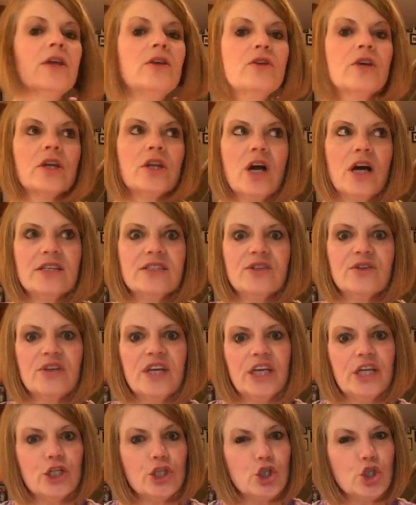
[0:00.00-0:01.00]
You can also
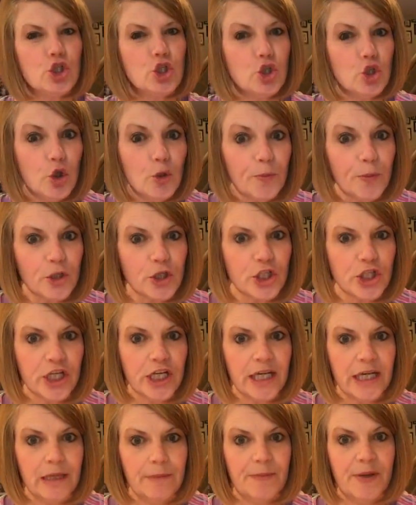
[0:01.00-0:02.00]
get it super
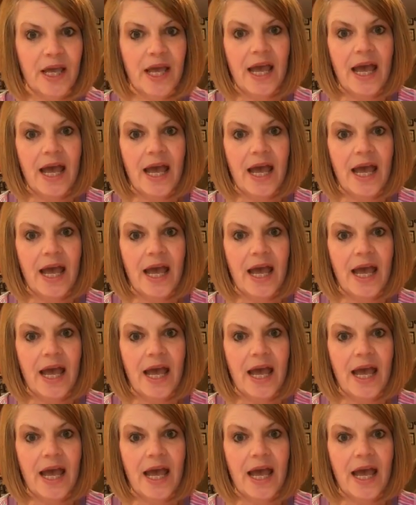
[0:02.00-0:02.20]
cheap